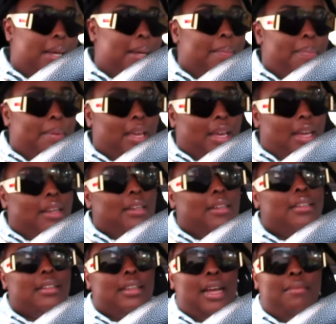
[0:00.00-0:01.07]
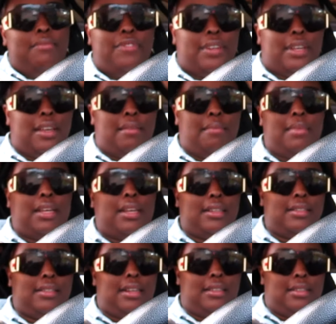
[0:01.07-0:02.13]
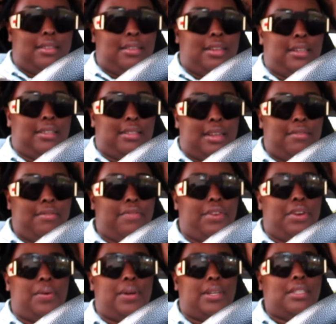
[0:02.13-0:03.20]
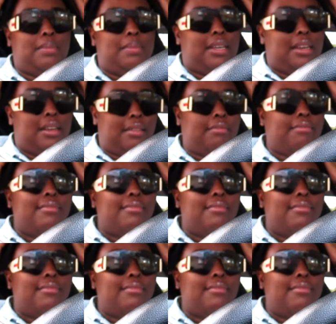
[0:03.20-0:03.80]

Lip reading: But yeah, I'm freaking mega excited, you guys. I don't even know where to begin.